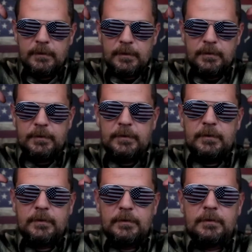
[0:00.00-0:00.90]
It was
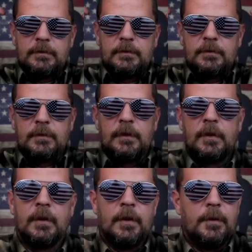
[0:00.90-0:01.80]

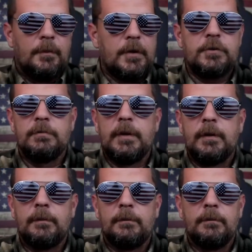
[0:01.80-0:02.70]
mushroom
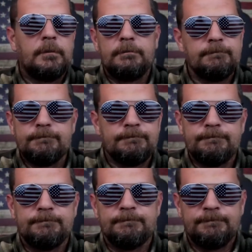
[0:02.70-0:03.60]
tip. Mm mm.